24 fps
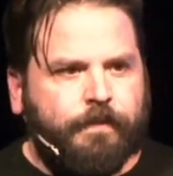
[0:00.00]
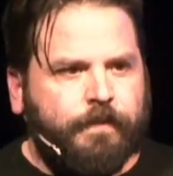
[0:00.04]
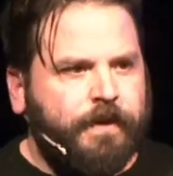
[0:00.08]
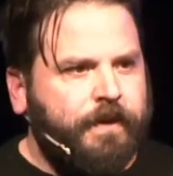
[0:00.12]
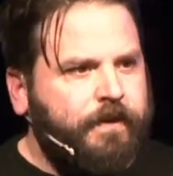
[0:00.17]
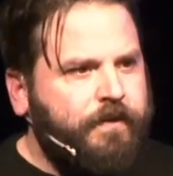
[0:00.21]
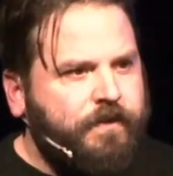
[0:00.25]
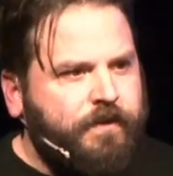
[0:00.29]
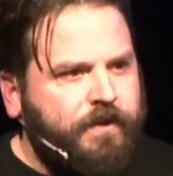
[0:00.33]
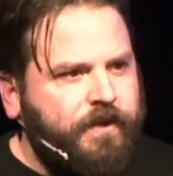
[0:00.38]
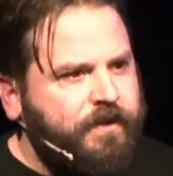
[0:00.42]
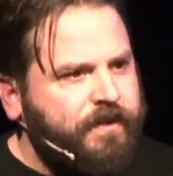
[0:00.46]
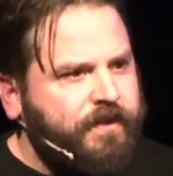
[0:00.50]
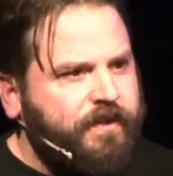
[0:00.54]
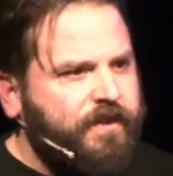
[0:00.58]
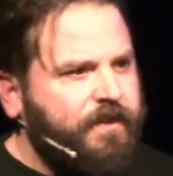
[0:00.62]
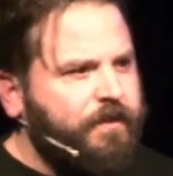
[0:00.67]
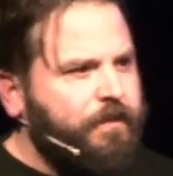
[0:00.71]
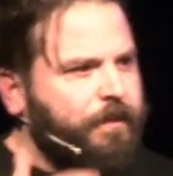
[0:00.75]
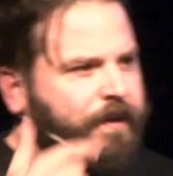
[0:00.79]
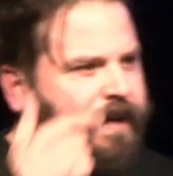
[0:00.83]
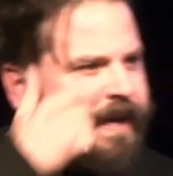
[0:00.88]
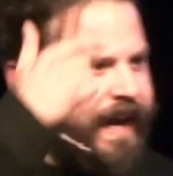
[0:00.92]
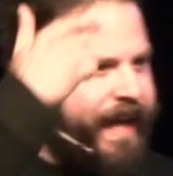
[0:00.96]
because
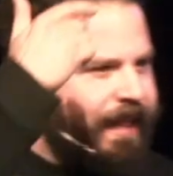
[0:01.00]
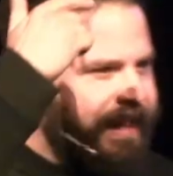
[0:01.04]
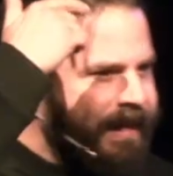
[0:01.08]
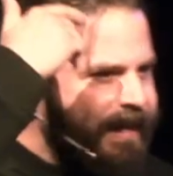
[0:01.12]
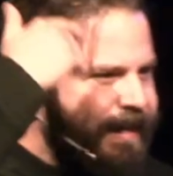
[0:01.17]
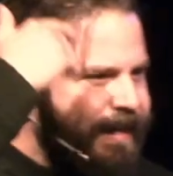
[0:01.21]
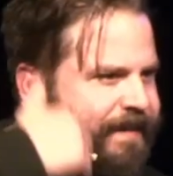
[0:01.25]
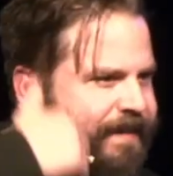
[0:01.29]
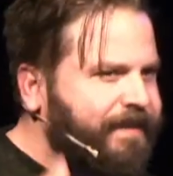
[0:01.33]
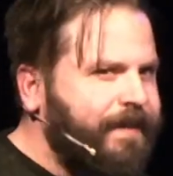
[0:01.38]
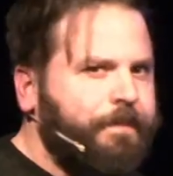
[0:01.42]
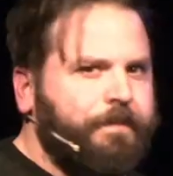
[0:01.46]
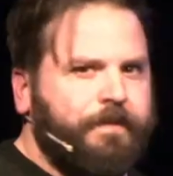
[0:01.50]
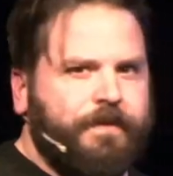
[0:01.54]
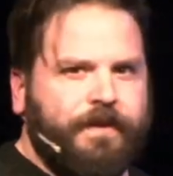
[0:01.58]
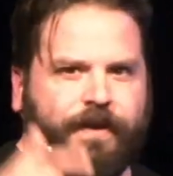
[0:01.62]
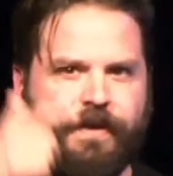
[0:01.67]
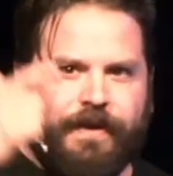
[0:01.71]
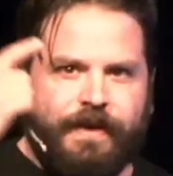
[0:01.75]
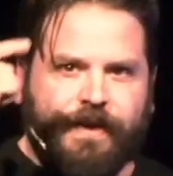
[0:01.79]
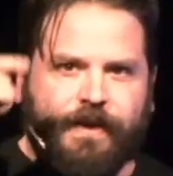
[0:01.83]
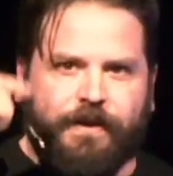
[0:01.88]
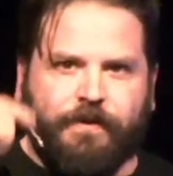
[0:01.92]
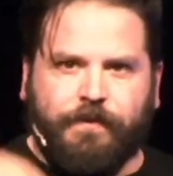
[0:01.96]
Jesus' reality is
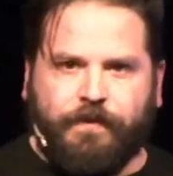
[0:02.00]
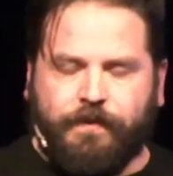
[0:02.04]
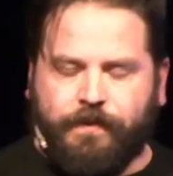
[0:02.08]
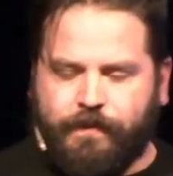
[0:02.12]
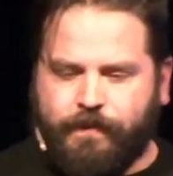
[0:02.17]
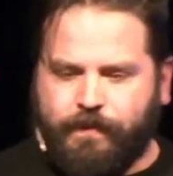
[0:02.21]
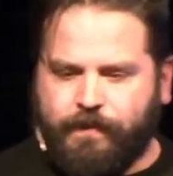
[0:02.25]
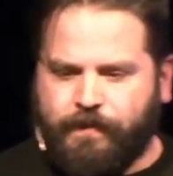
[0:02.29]
upside down.